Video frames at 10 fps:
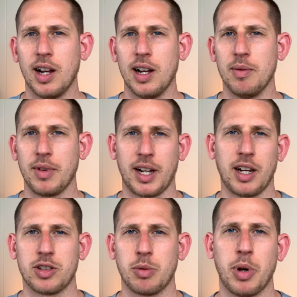like
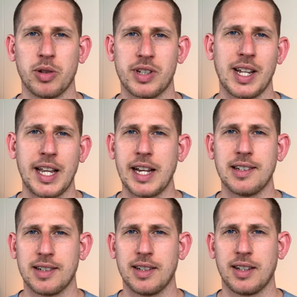supposed to
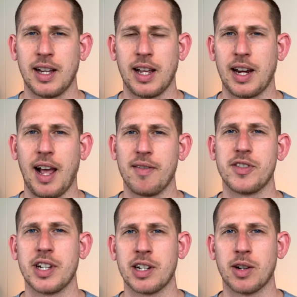eat and have
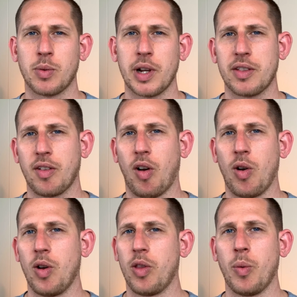dinner with
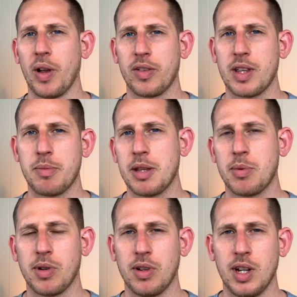all the wealthy
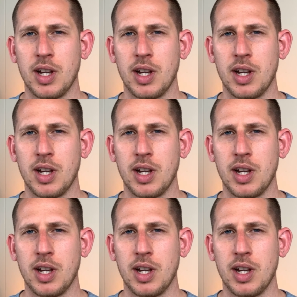people,